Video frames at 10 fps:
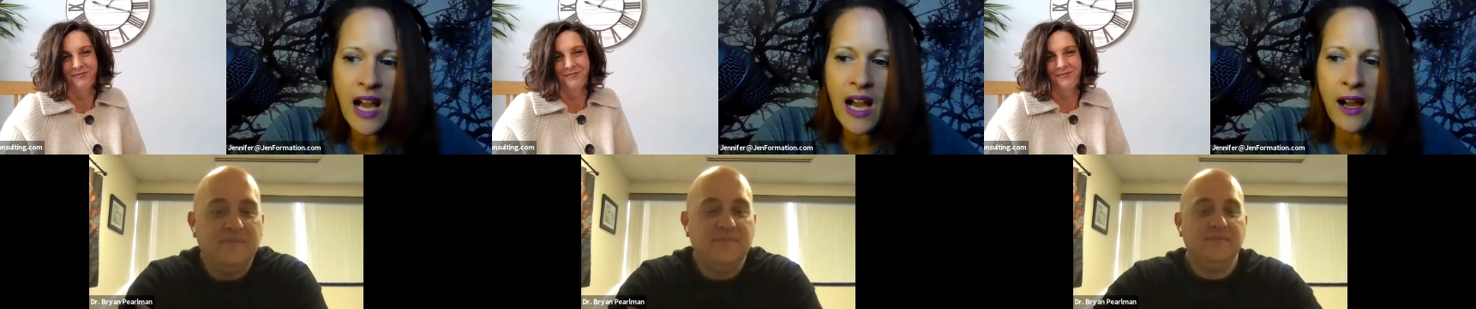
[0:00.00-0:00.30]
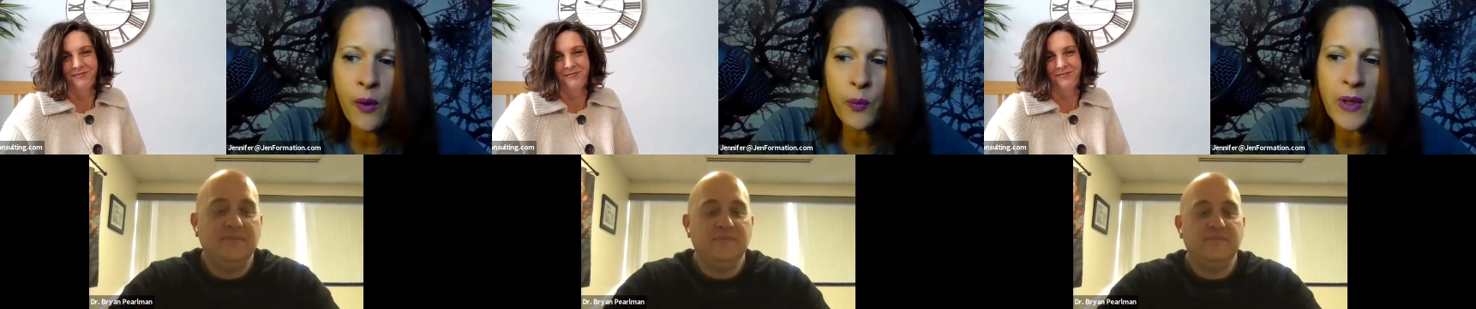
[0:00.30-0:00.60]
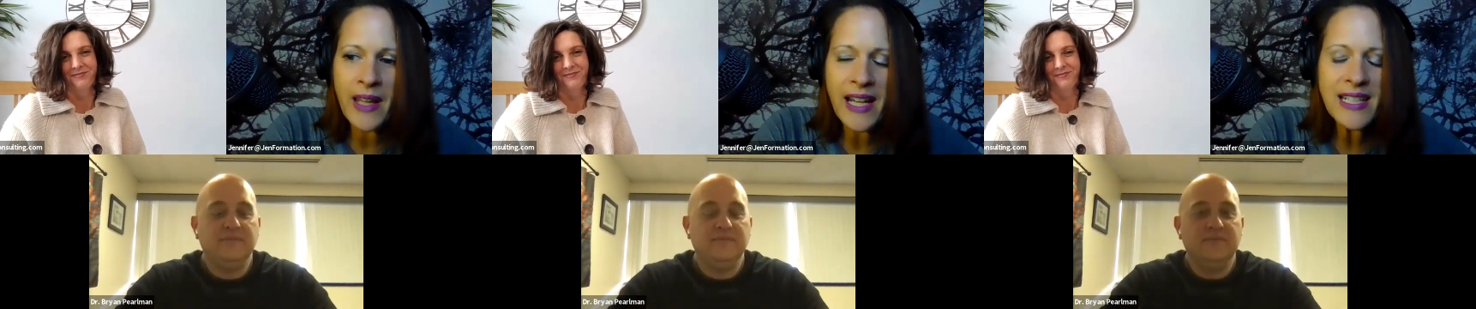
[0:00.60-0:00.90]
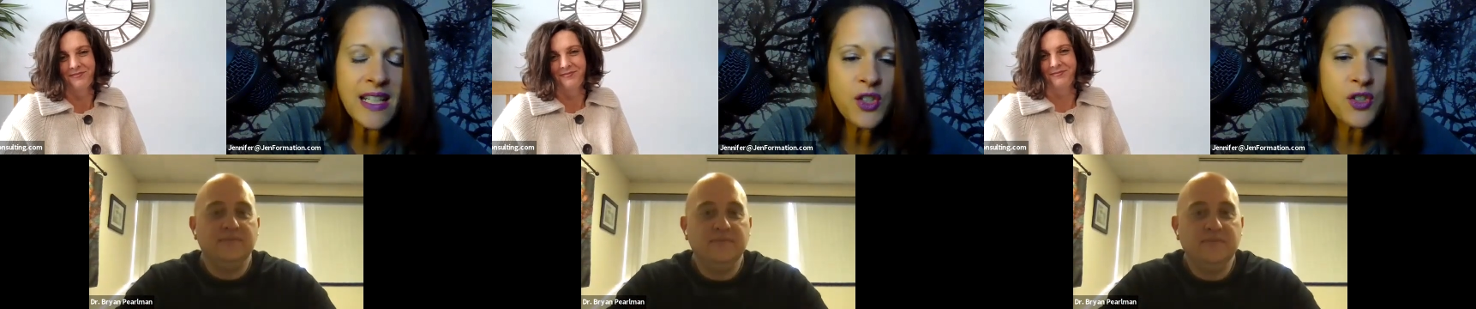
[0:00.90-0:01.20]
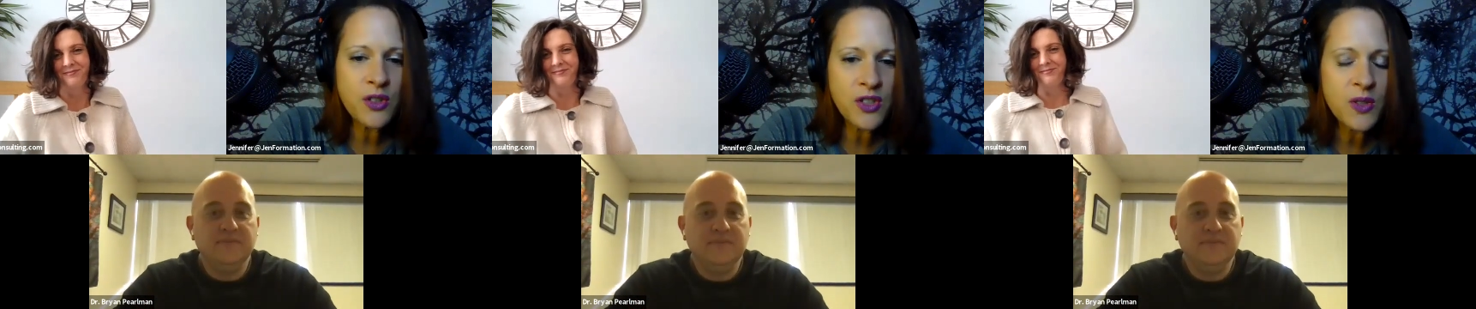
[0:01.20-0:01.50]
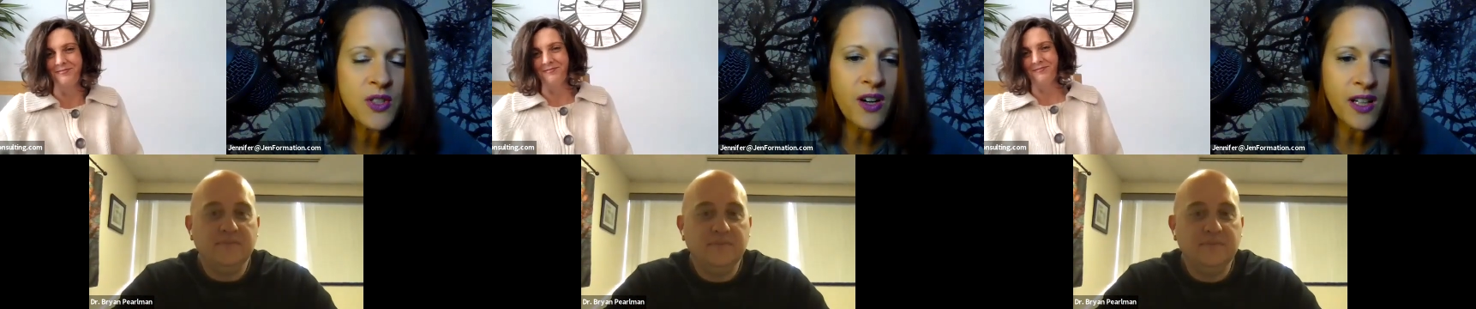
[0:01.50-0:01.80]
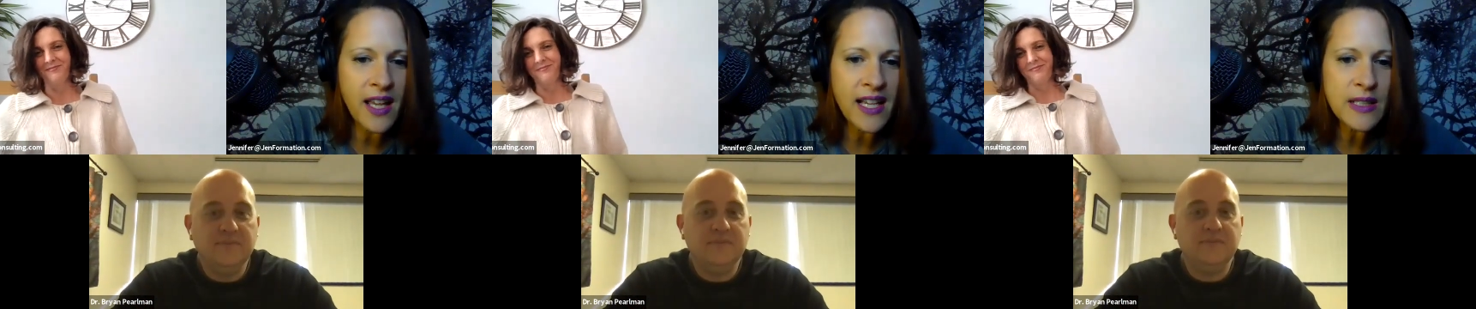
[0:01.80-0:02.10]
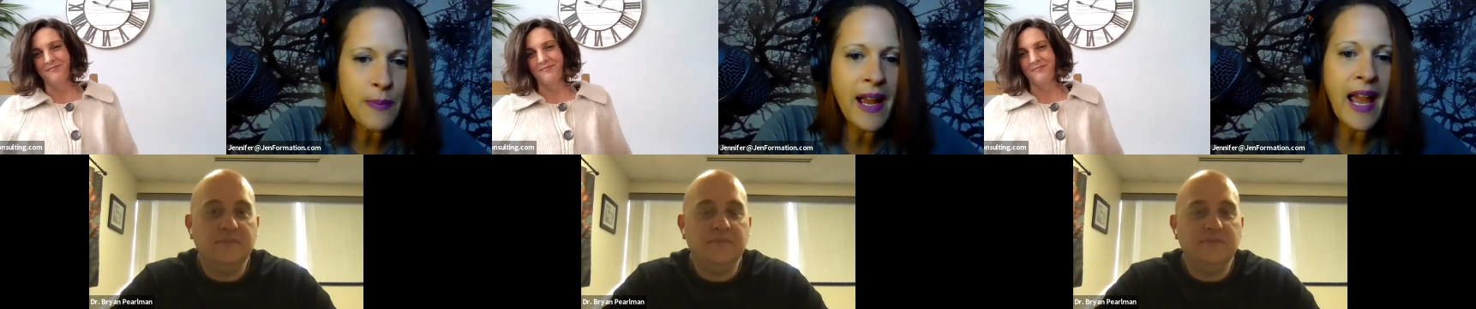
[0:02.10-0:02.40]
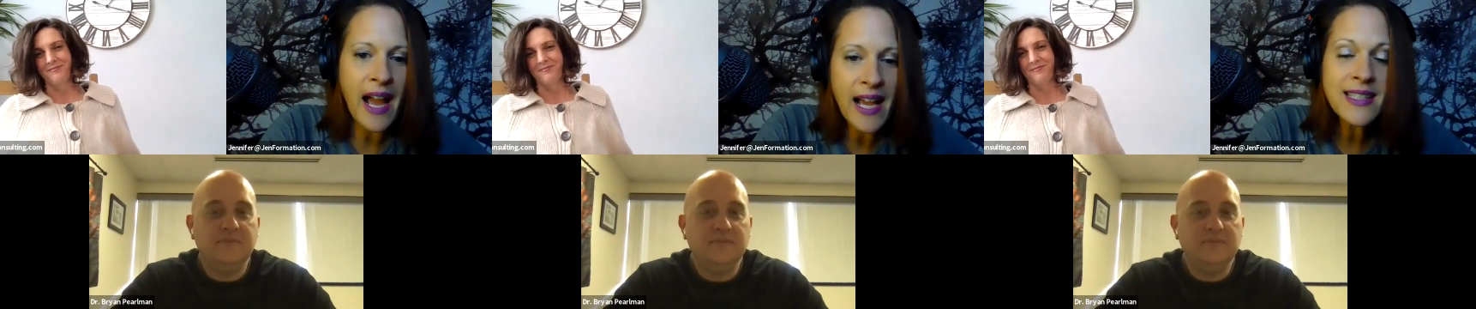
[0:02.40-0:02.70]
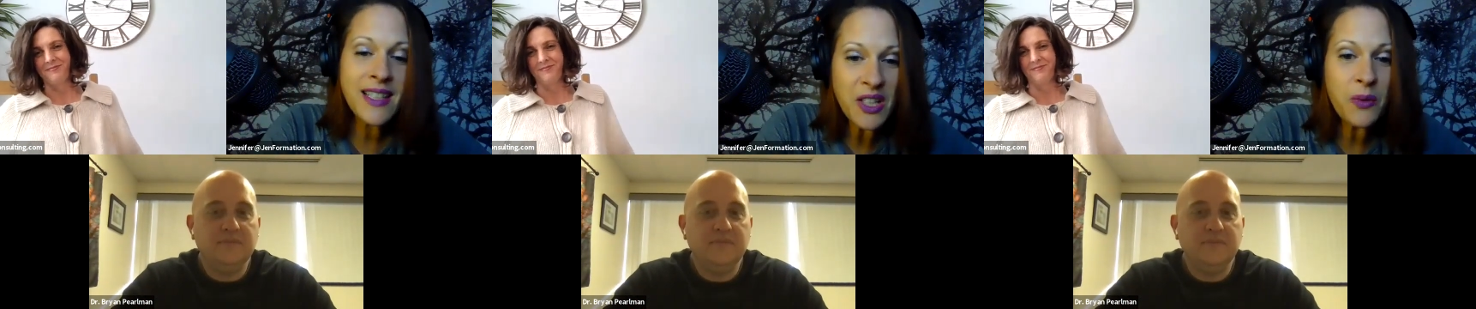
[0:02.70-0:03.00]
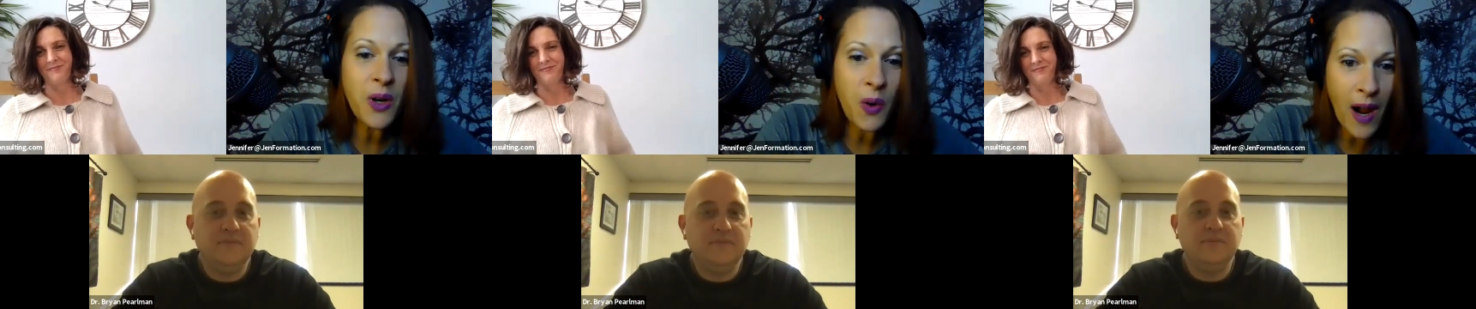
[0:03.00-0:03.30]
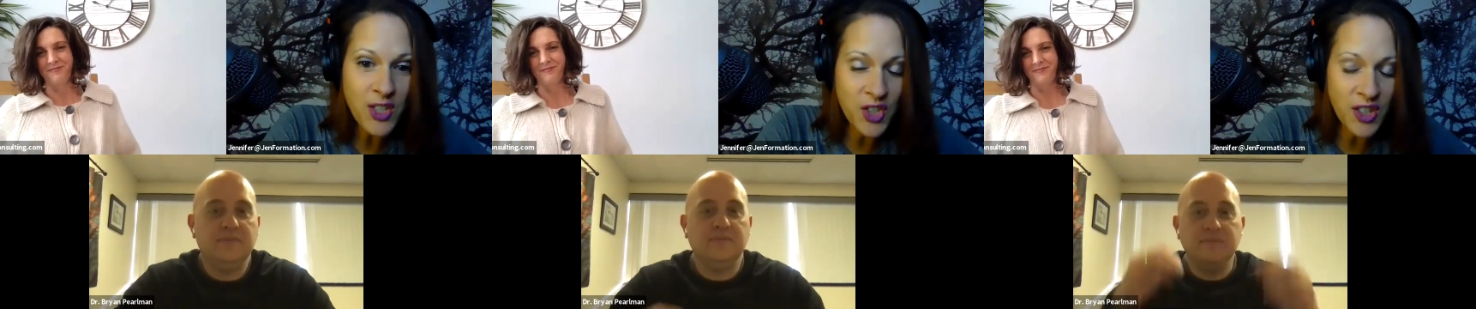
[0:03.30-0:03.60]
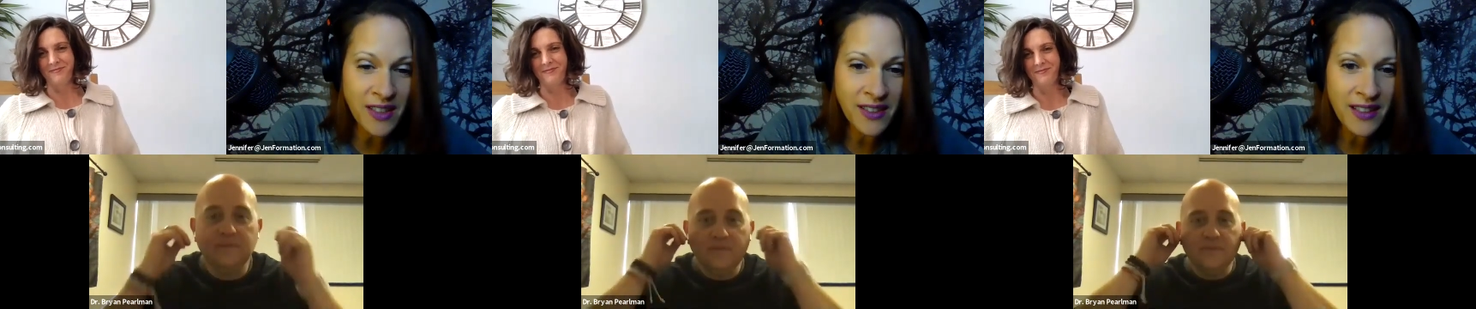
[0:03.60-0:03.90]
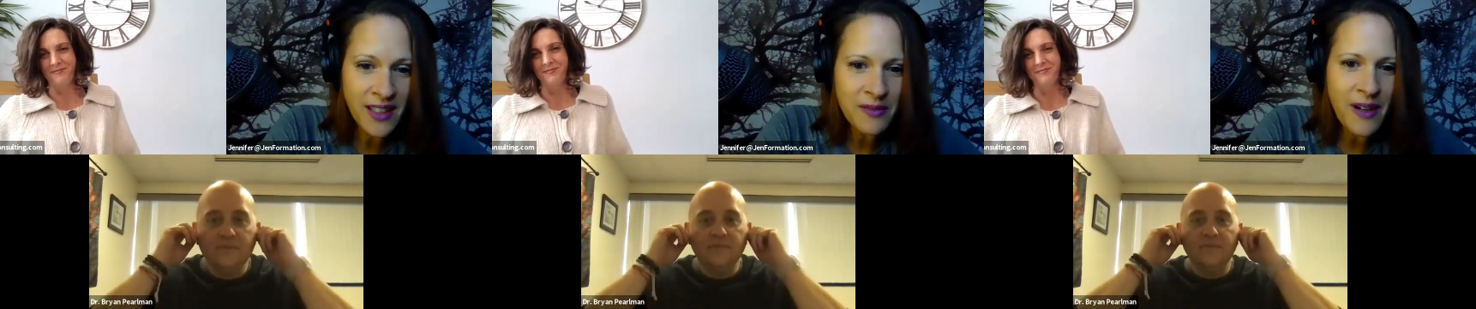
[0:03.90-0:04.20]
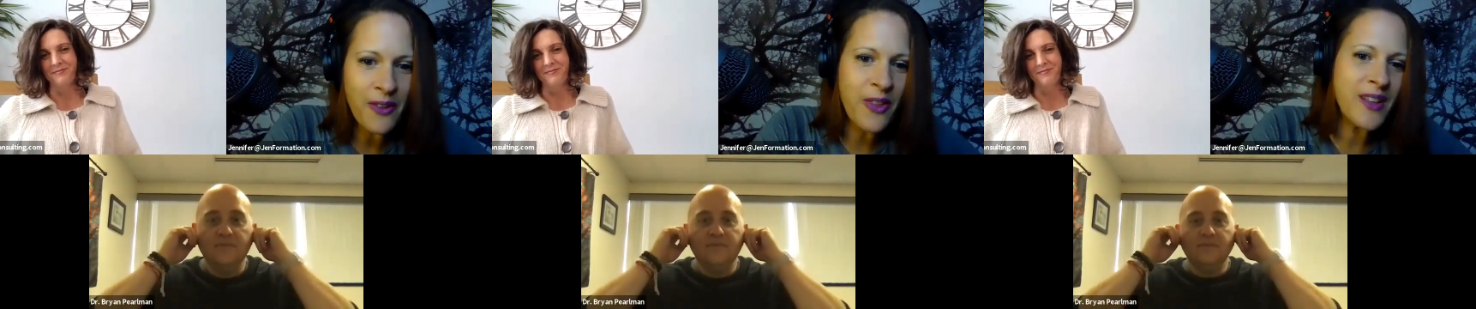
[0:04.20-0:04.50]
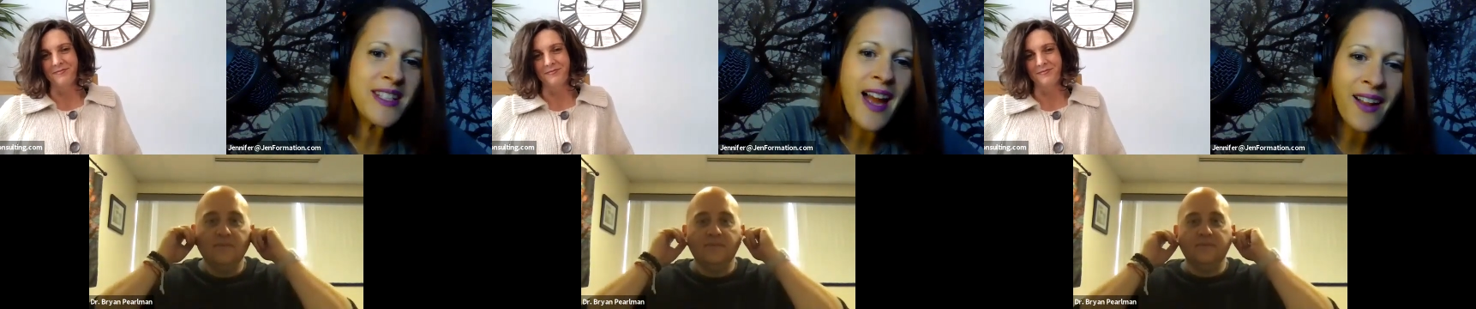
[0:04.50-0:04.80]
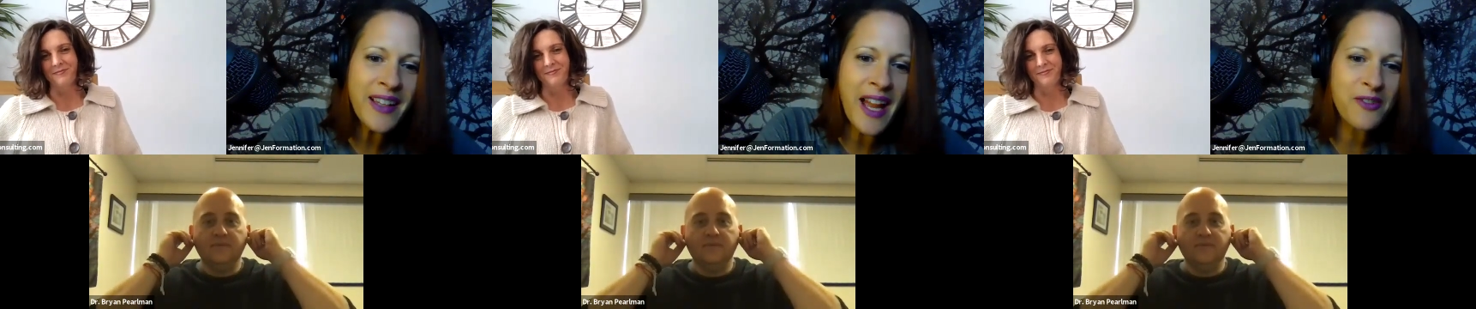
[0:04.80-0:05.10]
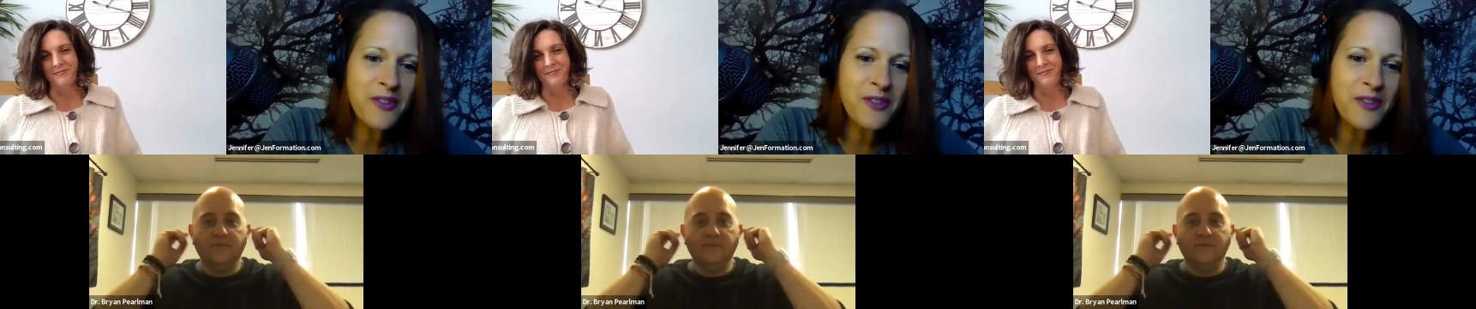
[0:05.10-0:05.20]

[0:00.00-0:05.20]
Speaker 1: Uh, we like to introduce our guests by asking you a question. Rather than telling